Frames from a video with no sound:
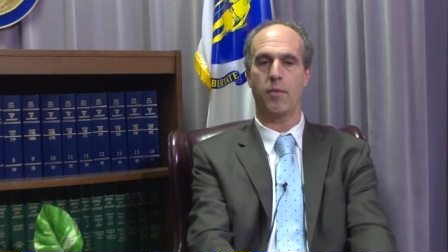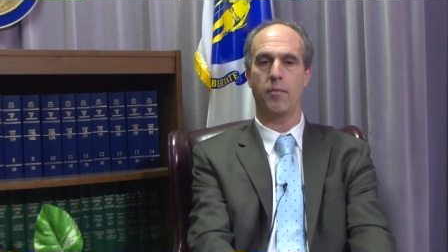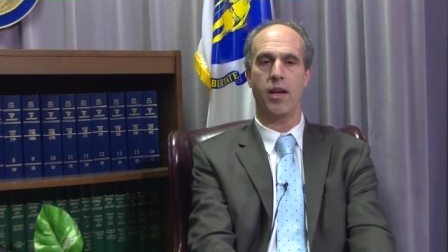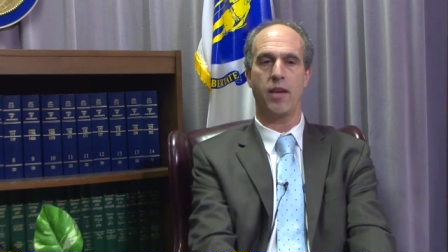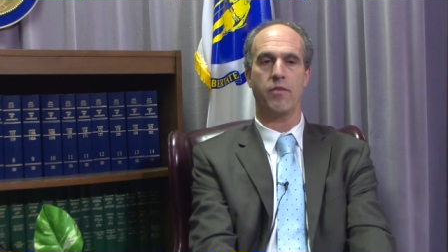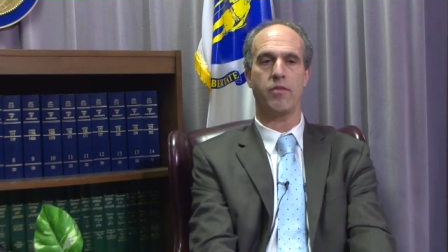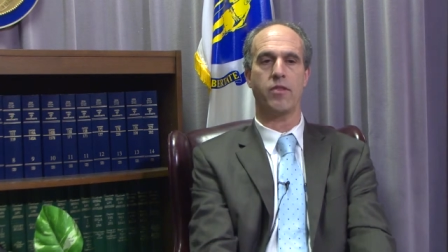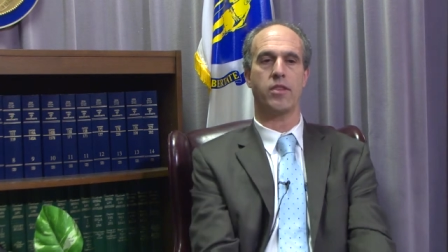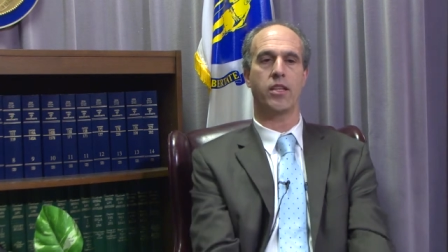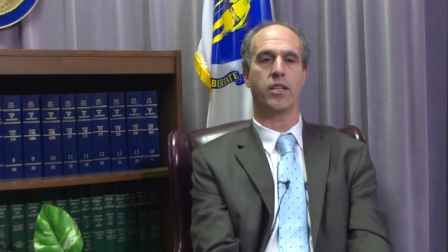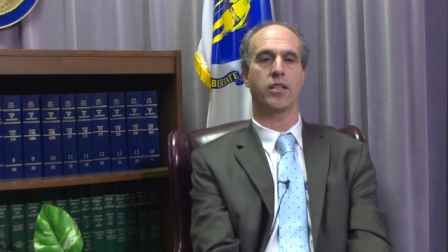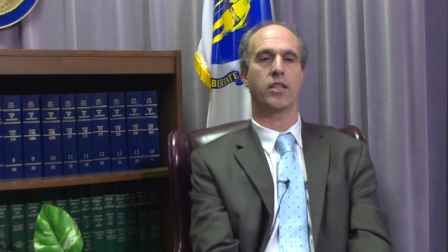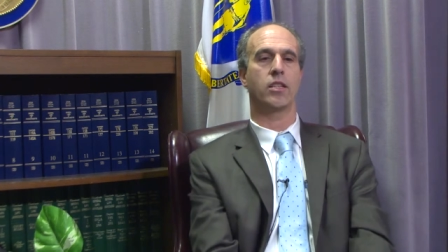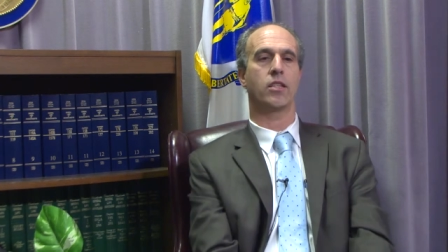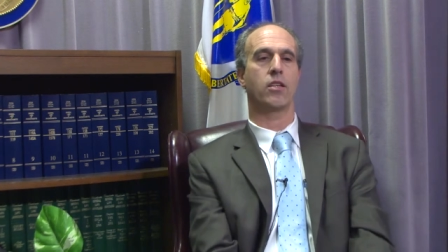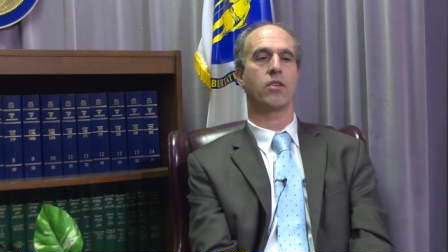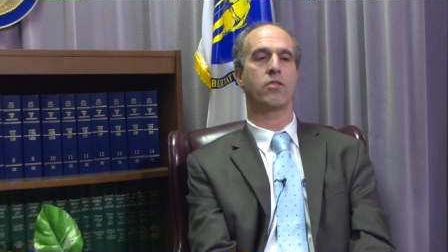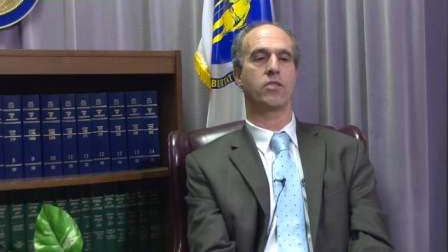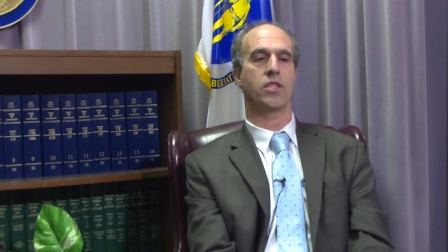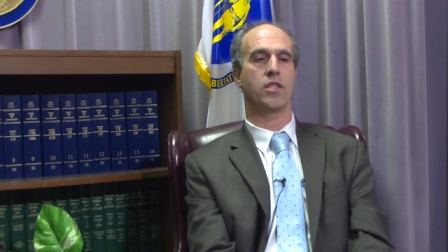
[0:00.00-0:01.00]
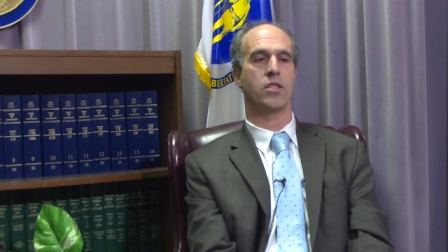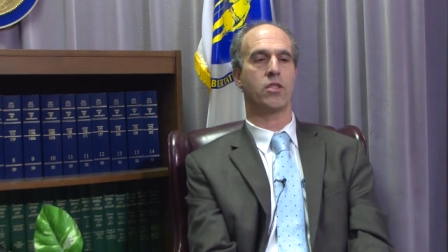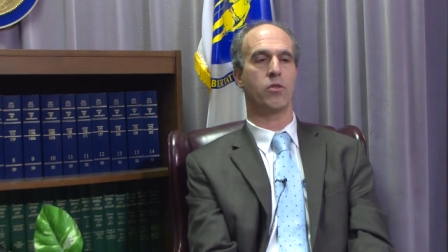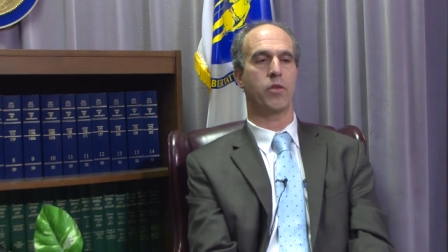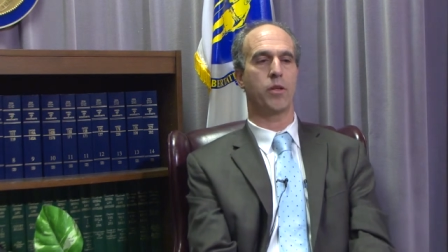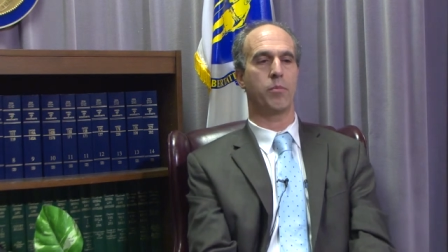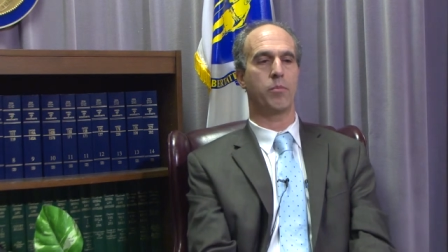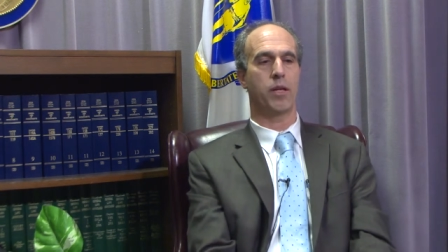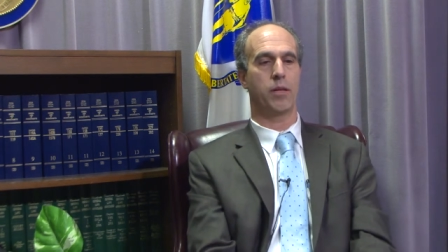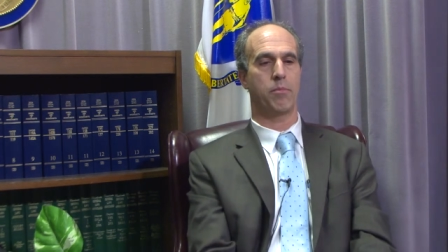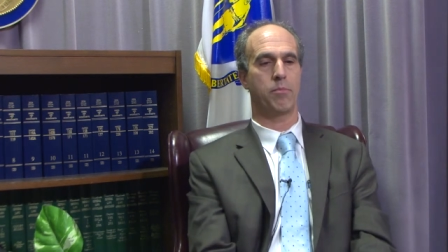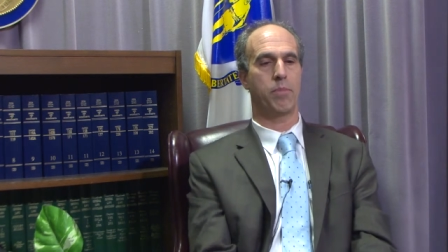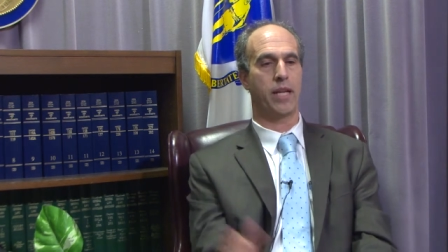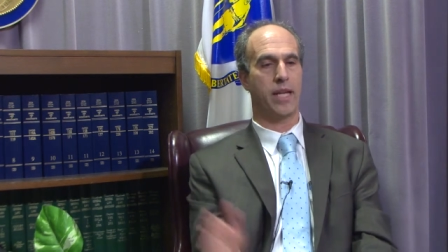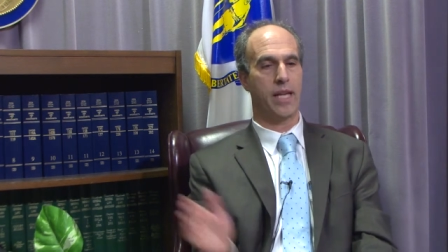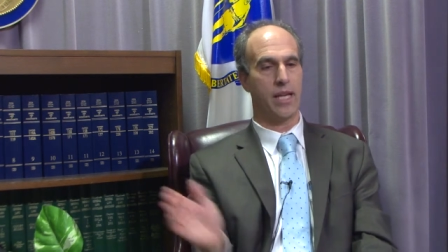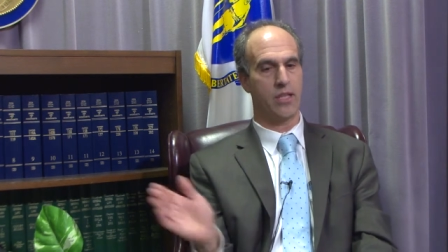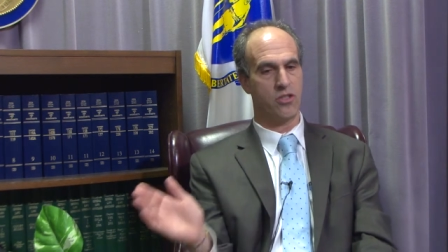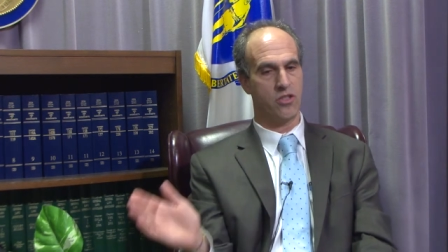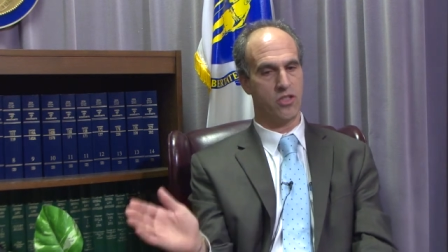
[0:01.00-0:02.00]
everything that goes into it. But
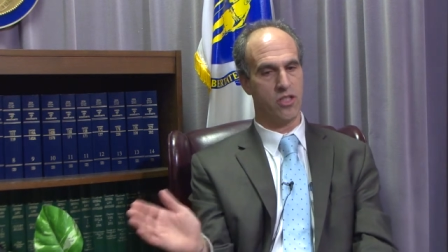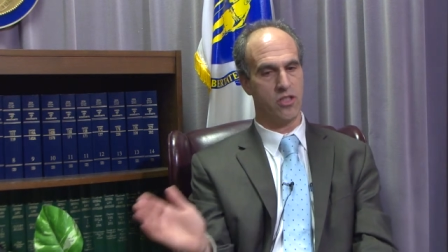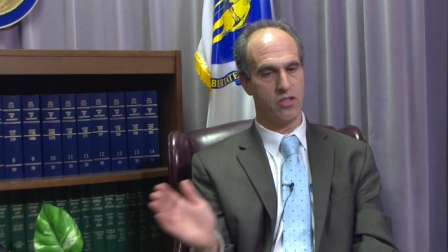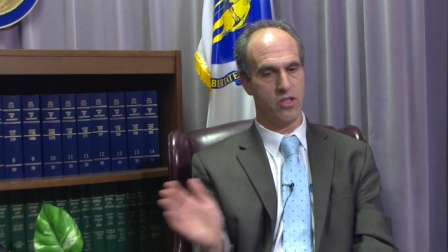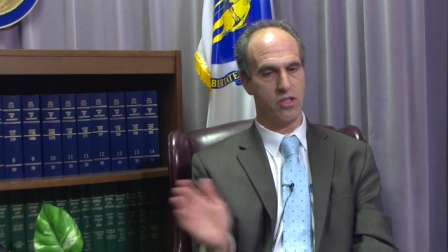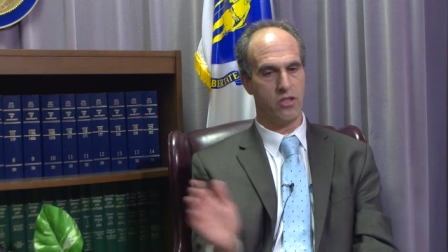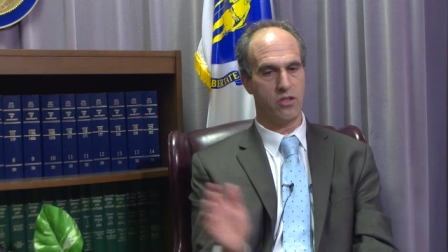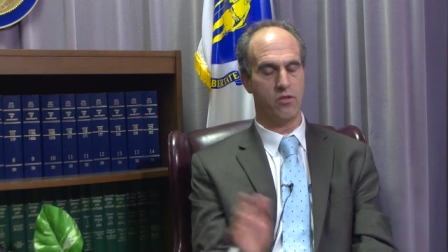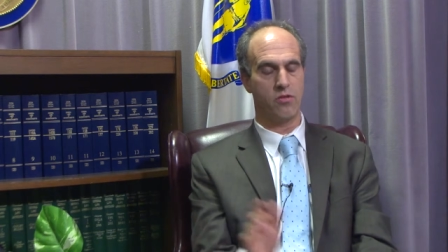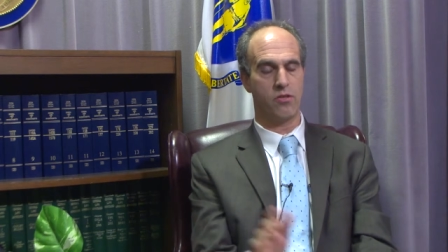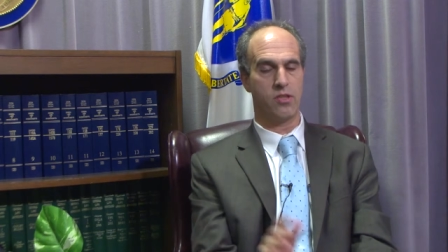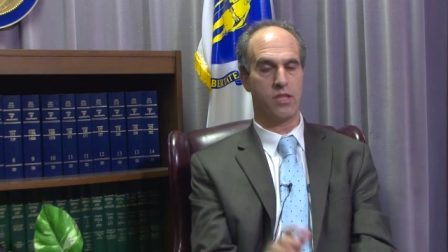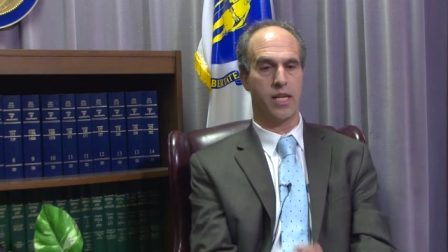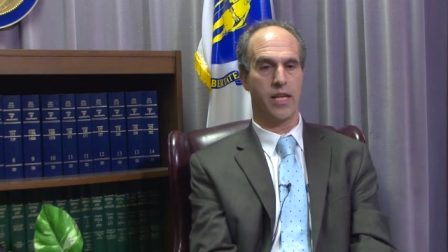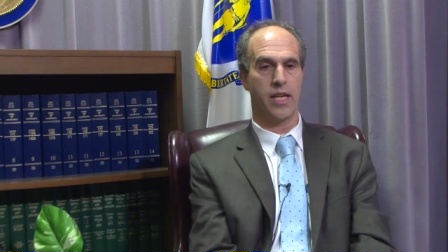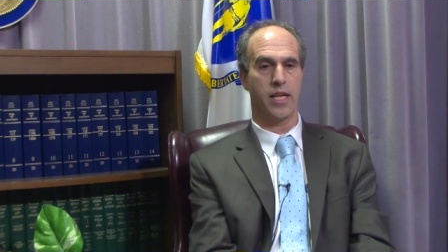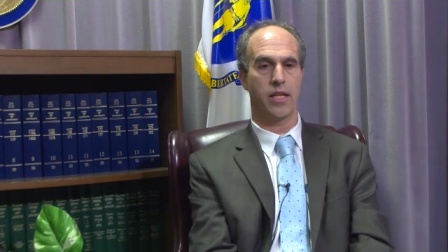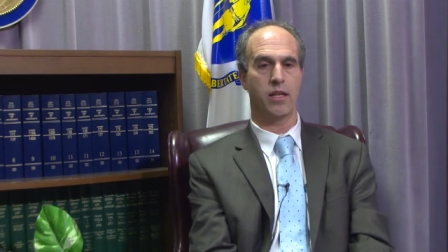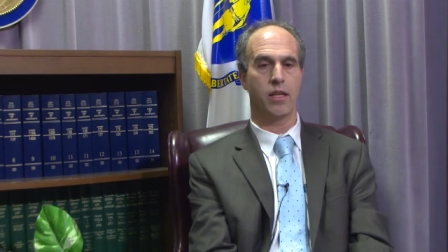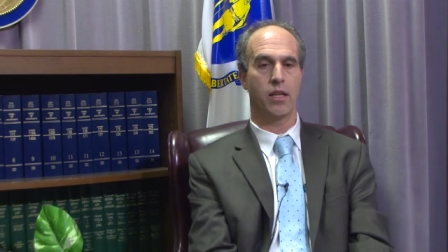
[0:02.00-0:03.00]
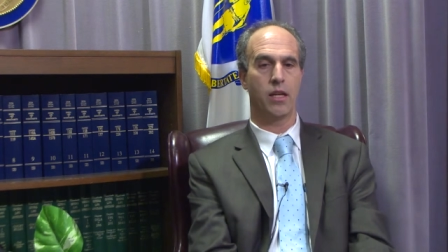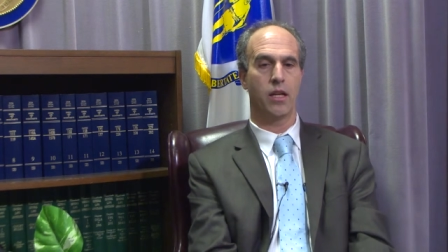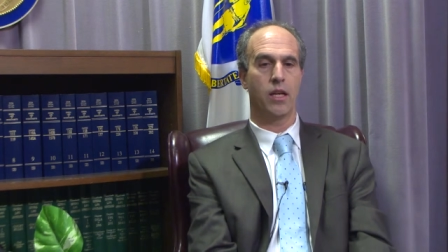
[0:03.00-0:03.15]
just as you said,